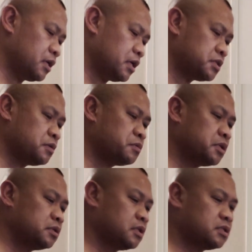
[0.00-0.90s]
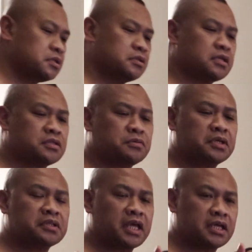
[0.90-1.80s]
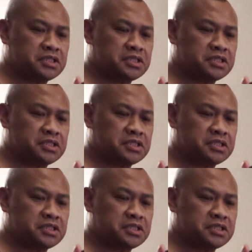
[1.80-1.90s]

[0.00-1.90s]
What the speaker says: as the real. That's the real thing.